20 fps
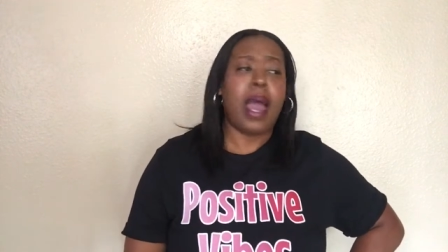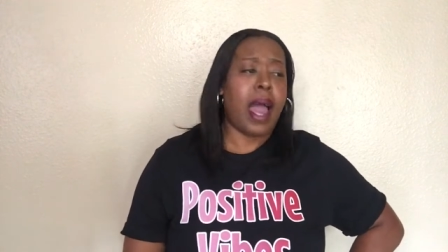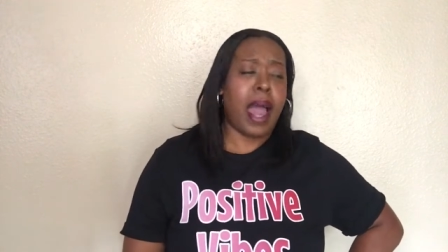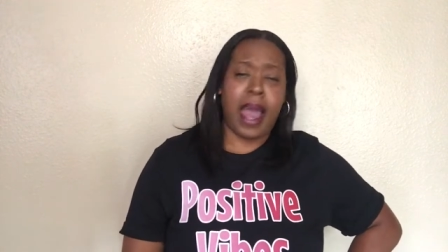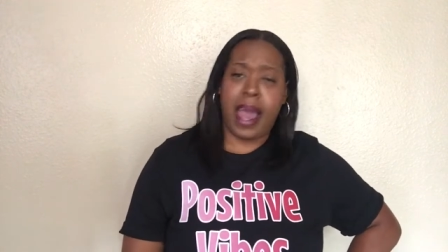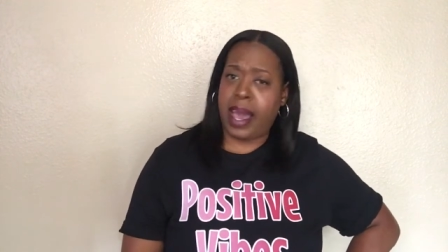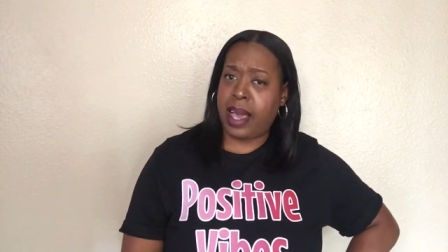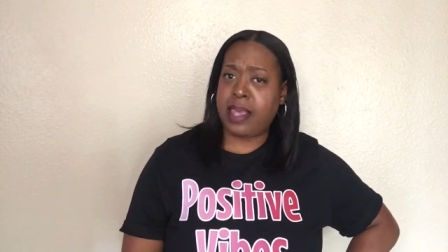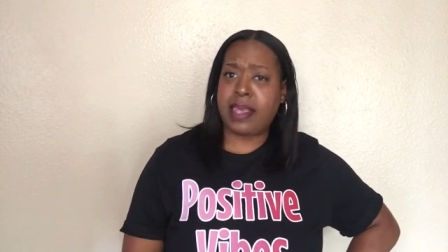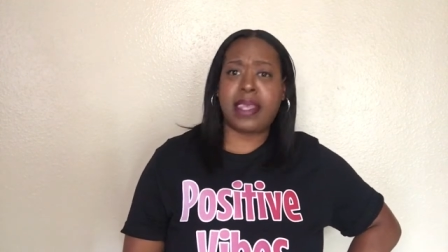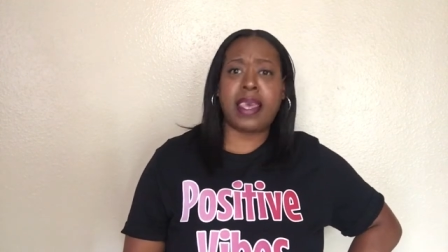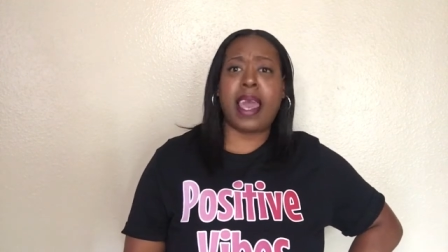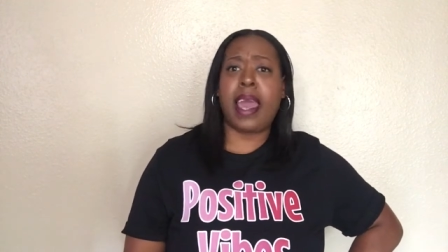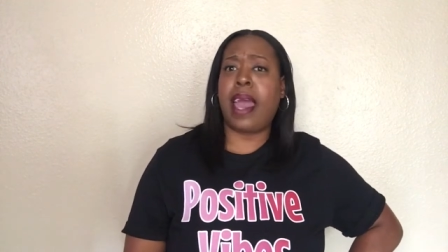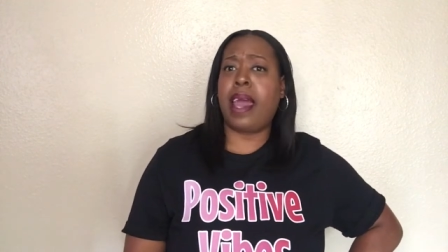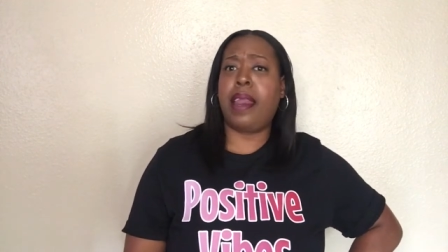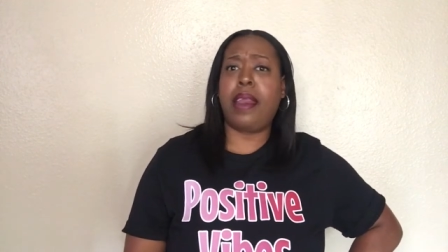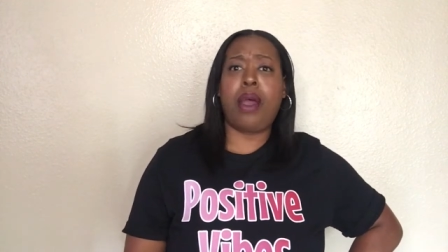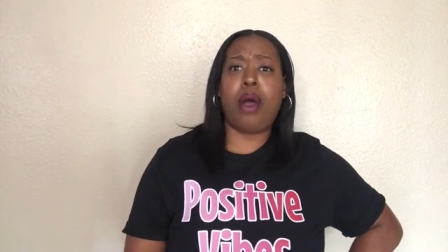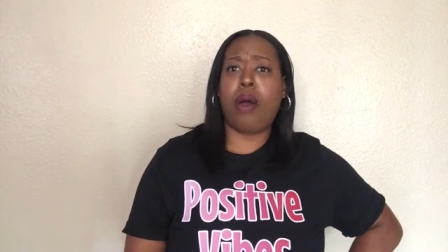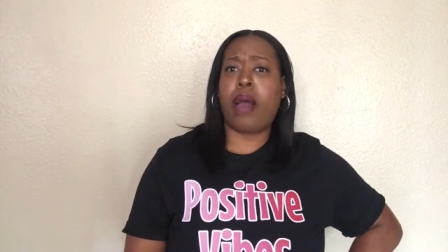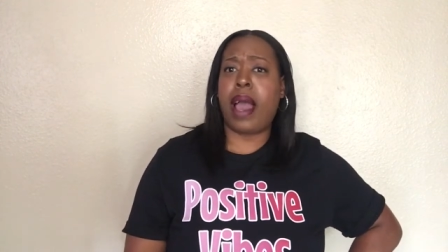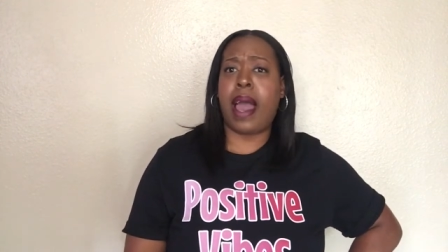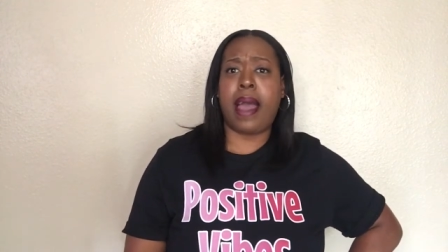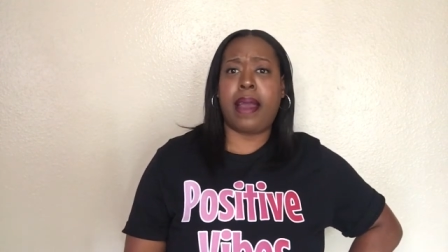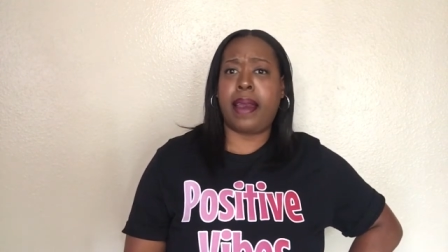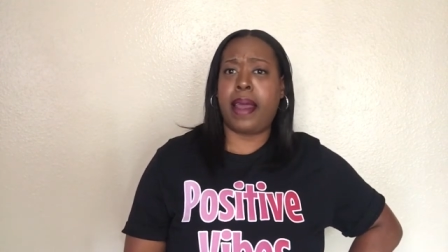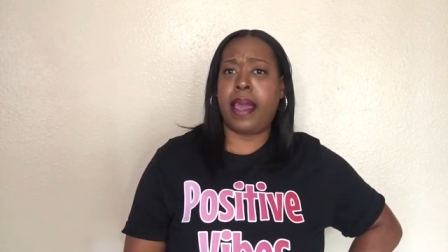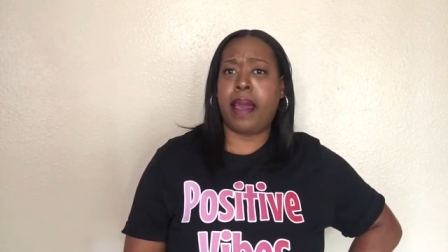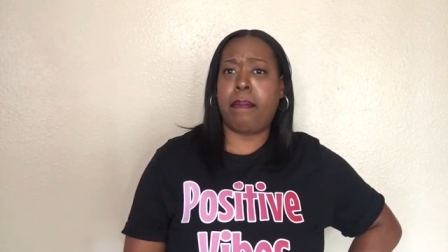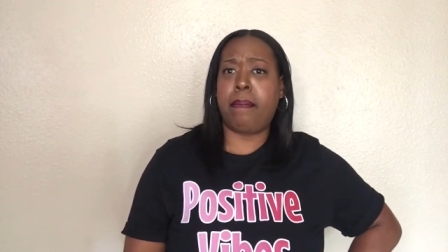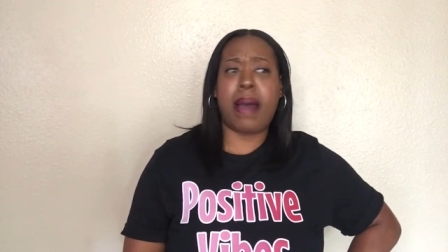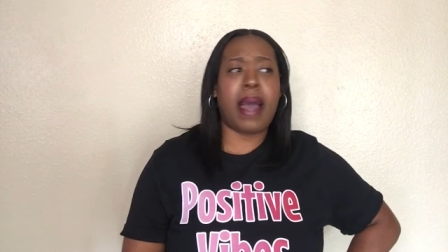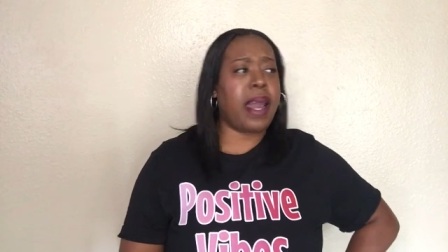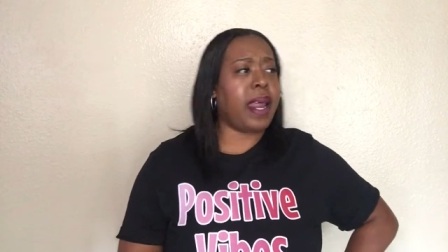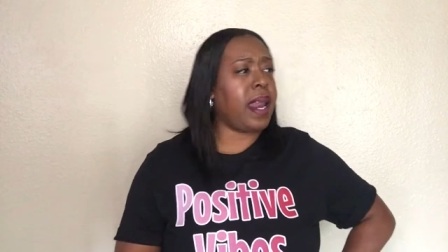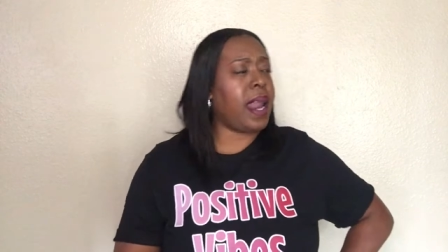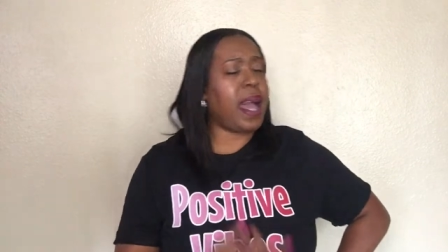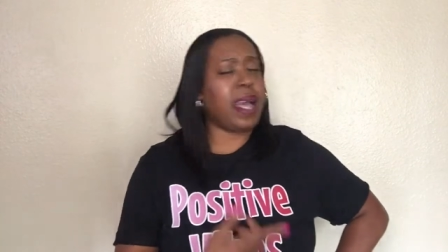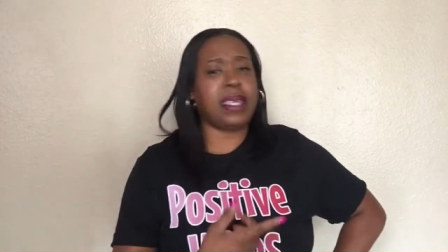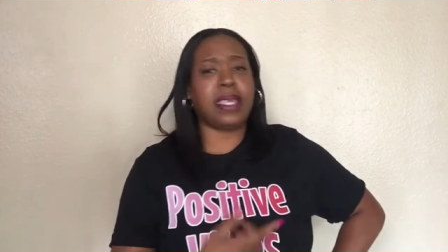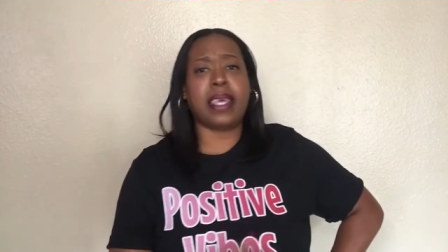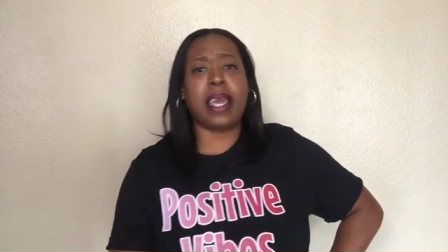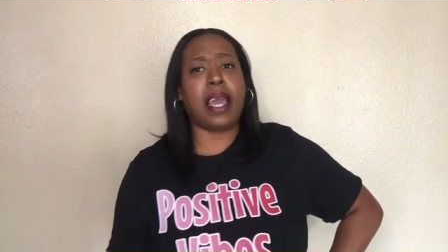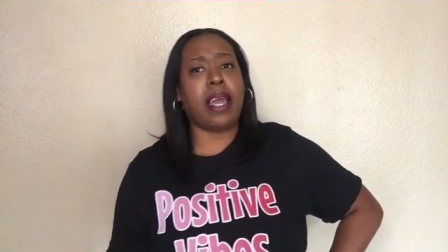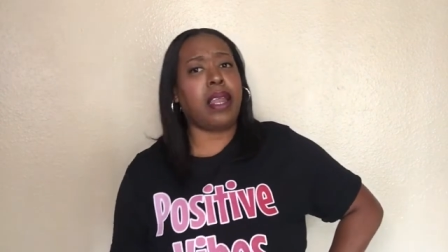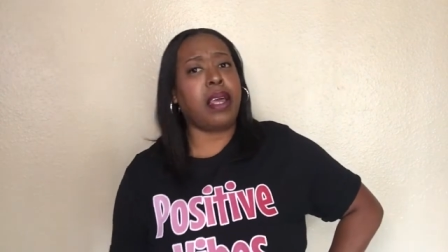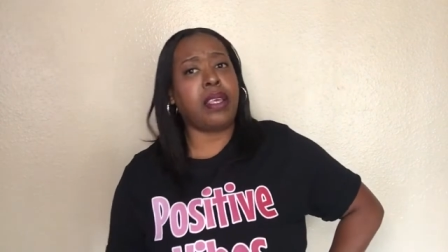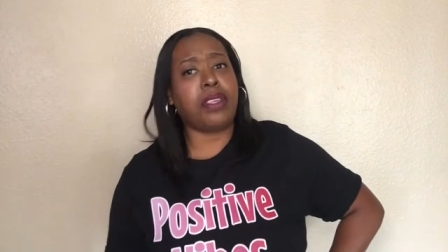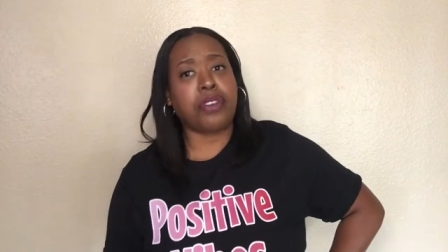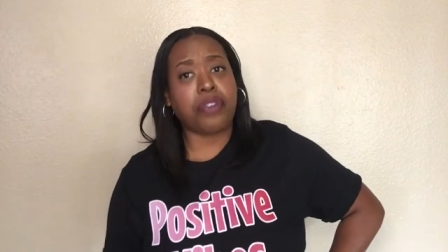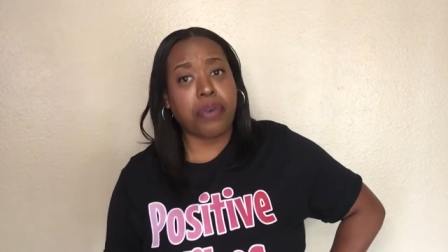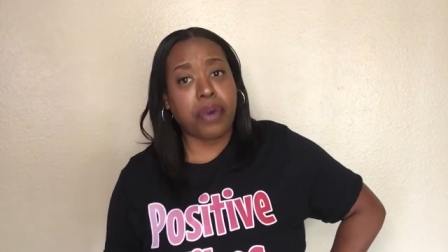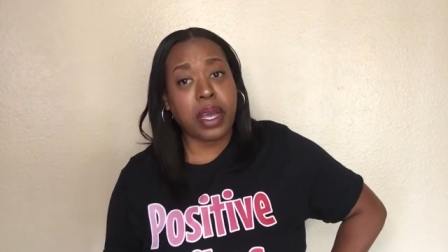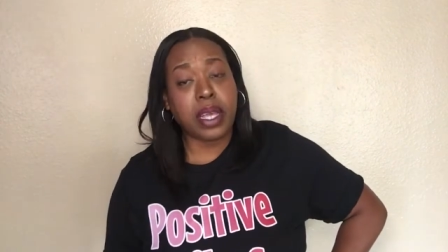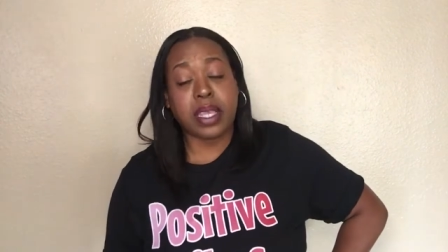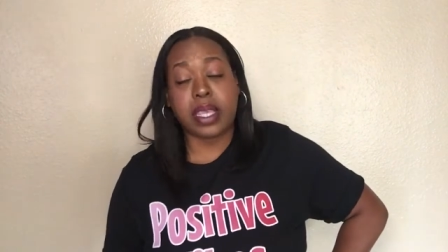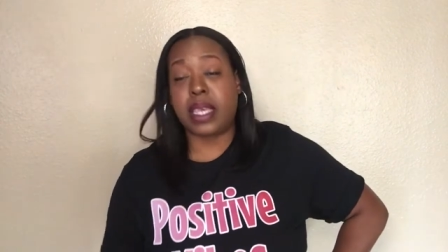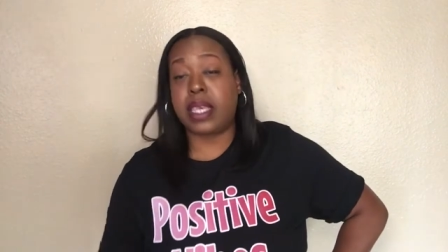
I ain't scared of no goddamn body and I ain't scared of these streets.